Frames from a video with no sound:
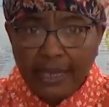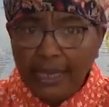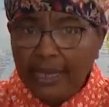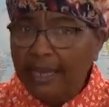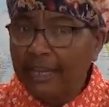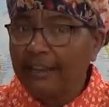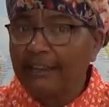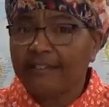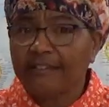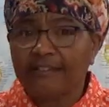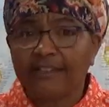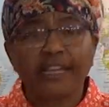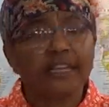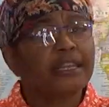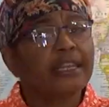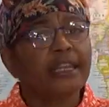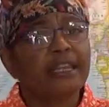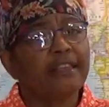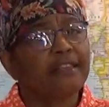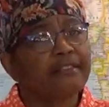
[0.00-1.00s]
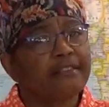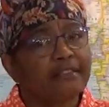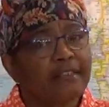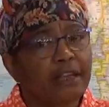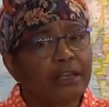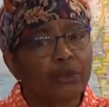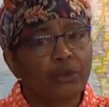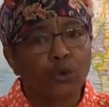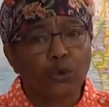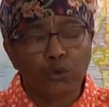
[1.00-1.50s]
He sent his
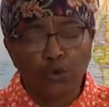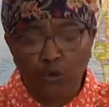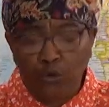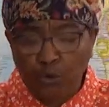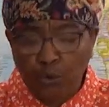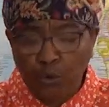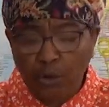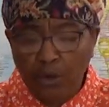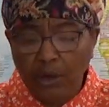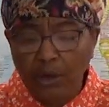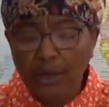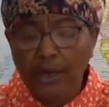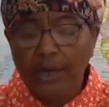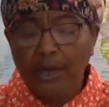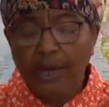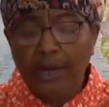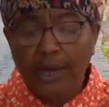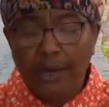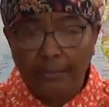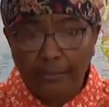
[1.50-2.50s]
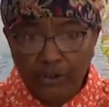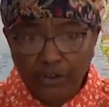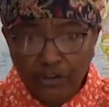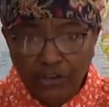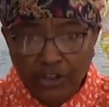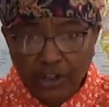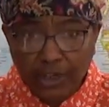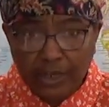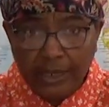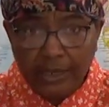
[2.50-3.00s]
son, Yahshua
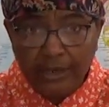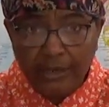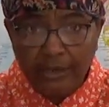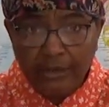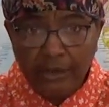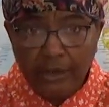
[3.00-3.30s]
HaMashiach,